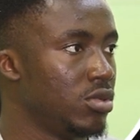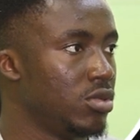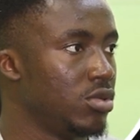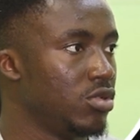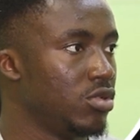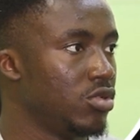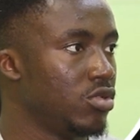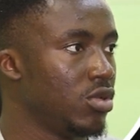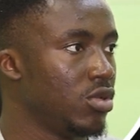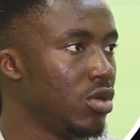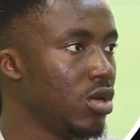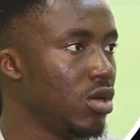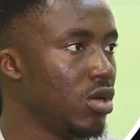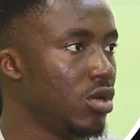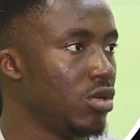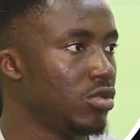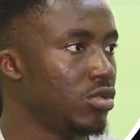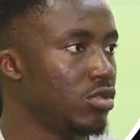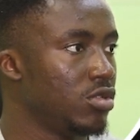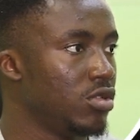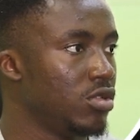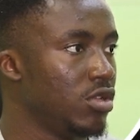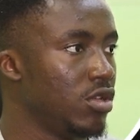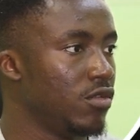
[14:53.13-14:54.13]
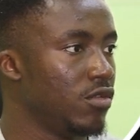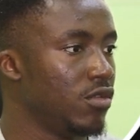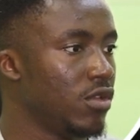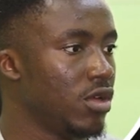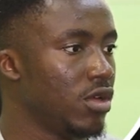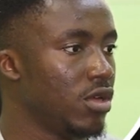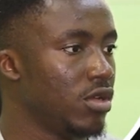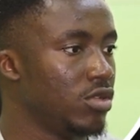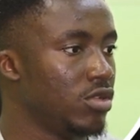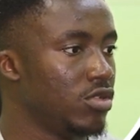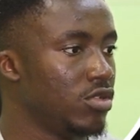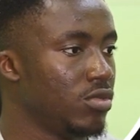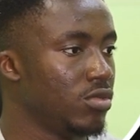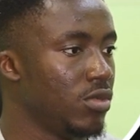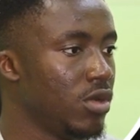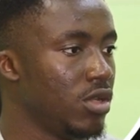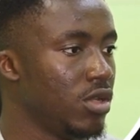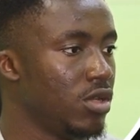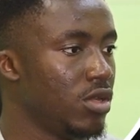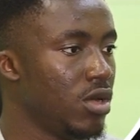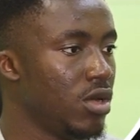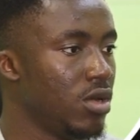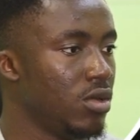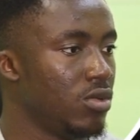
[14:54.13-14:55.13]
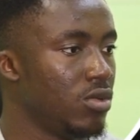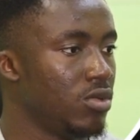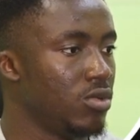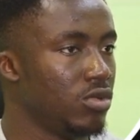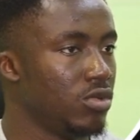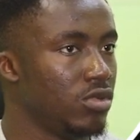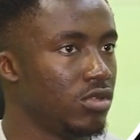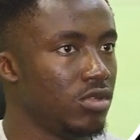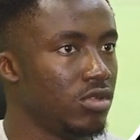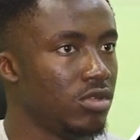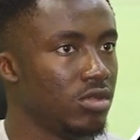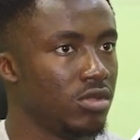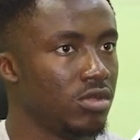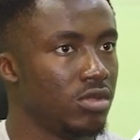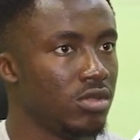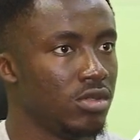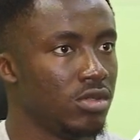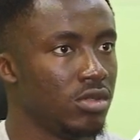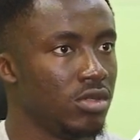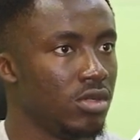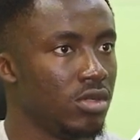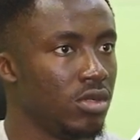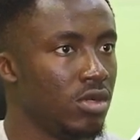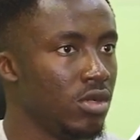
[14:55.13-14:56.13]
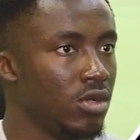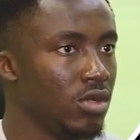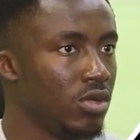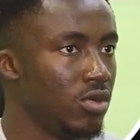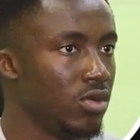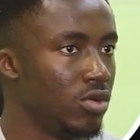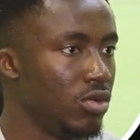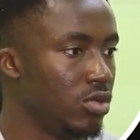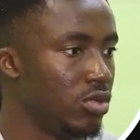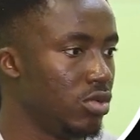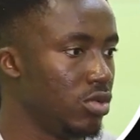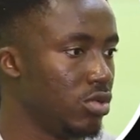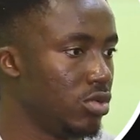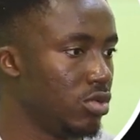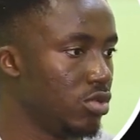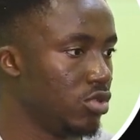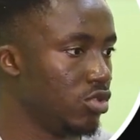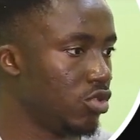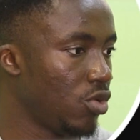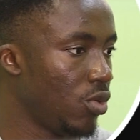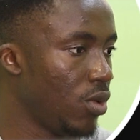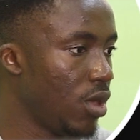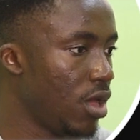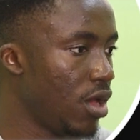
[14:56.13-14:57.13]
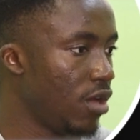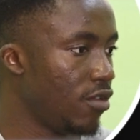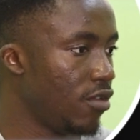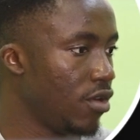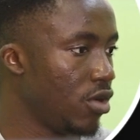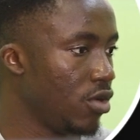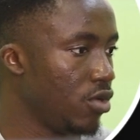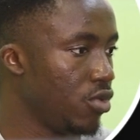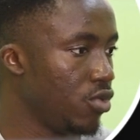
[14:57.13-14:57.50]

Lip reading: So I'll save that into my downloads. Good. So we have our